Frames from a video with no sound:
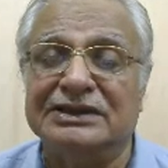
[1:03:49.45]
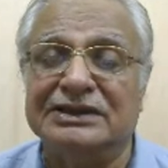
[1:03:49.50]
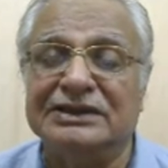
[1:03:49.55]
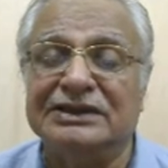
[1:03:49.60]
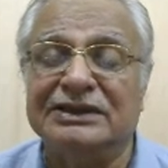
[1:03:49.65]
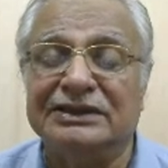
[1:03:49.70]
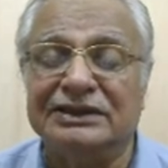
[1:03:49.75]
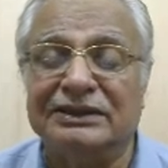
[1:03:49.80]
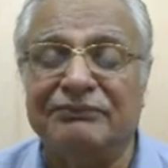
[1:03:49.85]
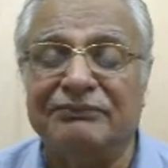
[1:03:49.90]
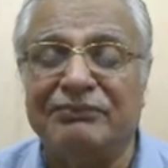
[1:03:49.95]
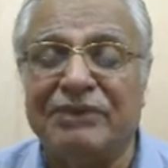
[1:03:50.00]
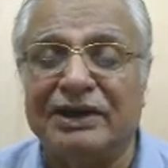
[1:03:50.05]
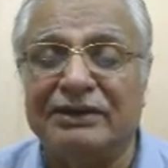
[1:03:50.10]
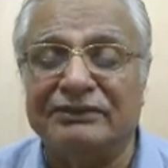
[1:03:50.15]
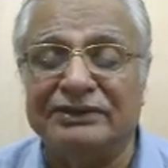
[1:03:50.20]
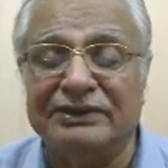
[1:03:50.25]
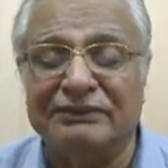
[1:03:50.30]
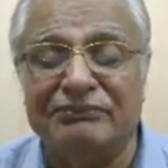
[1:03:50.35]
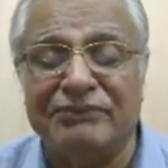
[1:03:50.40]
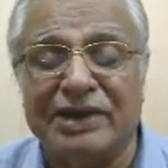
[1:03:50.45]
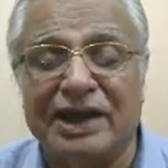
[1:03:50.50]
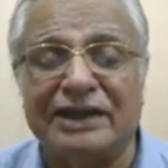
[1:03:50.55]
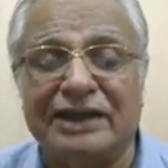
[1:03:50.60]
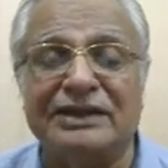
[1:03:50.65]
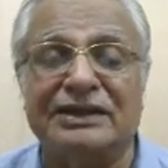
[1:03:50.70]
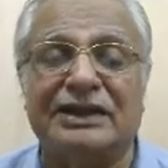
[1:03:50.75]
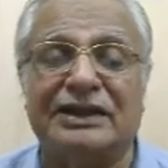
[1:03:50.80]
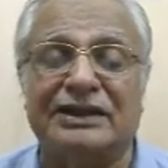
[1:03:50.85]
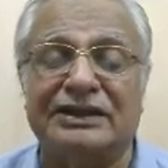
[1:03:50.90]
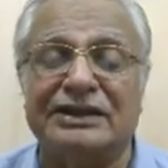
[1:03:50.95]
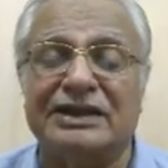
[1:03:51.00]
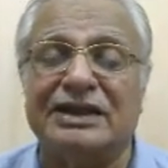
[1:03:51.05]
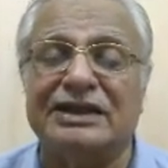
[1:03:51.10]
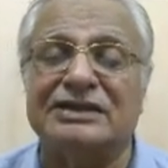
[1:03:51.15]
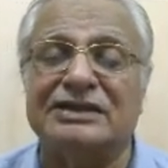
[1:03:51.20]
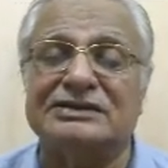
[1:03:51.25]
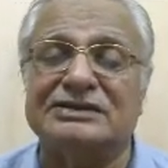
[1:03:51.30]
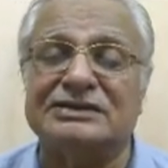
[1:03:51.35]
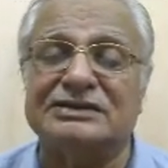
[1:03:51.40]
The barrier
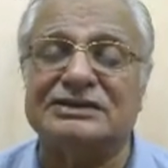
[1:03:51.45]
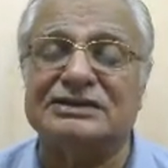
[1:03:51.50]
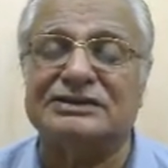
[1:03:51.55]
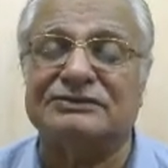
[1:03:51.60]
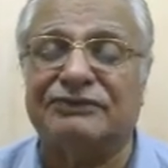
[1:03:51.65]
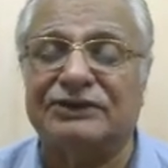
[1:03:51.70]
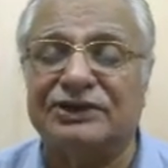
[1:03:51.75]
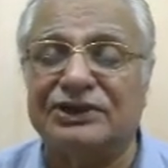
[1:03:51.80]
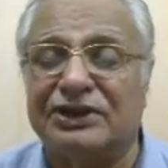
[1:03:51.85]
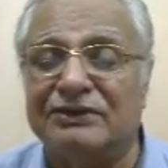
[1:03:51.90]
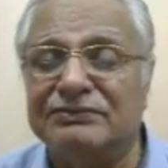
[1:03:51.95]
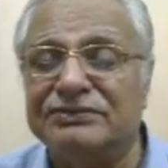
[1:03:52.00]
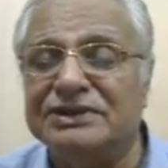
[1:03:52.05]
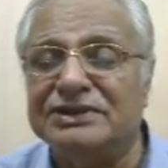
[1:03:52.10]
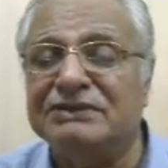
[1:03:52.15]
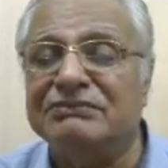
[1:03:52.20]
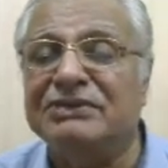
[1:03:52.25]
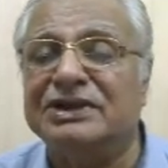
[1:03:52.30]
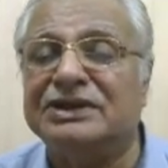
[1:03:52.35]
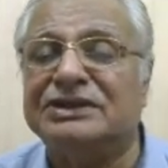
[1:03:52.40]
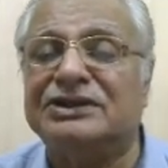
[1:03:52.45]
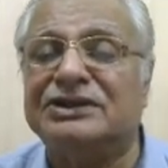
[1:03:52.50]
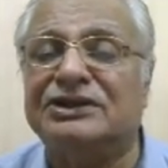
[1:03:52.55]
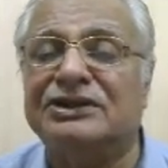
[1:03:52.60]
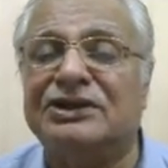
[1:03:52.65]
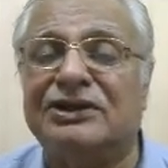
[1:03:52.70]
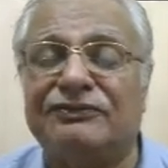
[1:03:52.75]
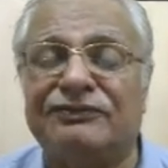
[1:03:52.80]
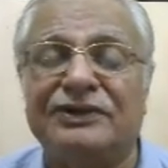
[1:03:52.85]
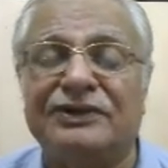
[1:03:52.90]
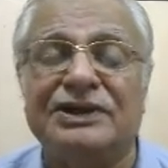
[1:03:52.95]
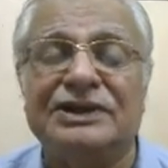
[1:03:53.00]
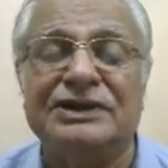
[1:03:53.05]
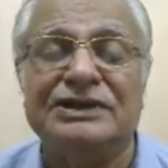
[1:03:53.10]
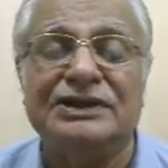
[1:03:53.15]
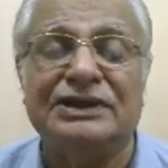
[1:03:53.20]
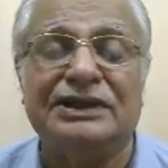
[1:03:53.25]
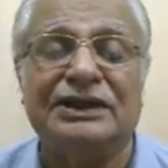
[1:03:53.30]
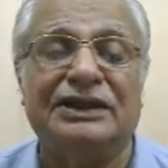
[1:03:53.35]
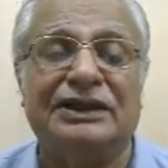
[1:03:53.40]
analysis is one of the method of
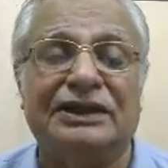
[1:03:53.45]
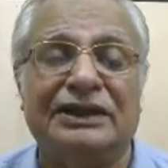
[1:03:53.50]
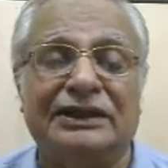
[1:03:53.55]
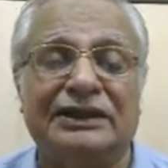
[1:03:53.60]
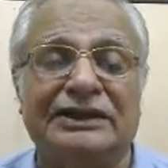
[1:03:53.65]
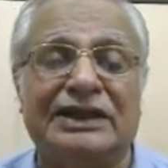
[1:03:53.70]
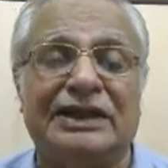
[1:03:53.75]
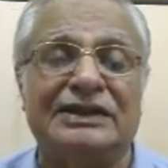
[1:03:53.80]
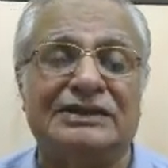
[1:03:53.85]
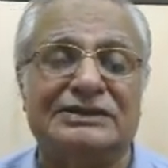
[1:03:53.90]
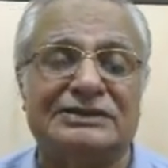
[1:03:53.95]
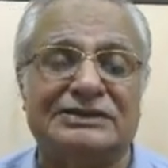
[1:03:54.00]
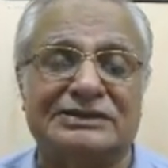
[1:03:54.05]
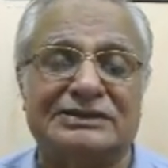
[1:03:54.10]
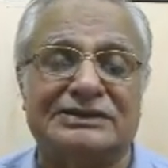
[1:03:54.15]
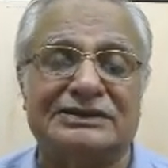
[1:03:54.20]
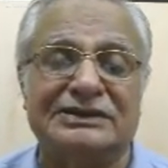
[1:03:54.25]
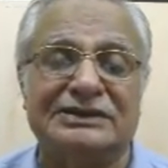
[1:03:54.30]
analysis.